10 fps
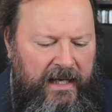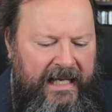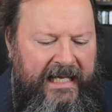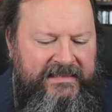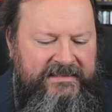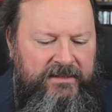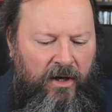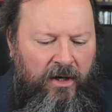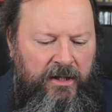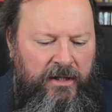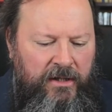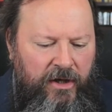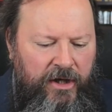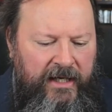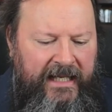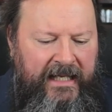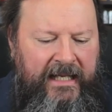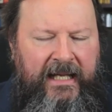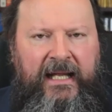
hands-on learning,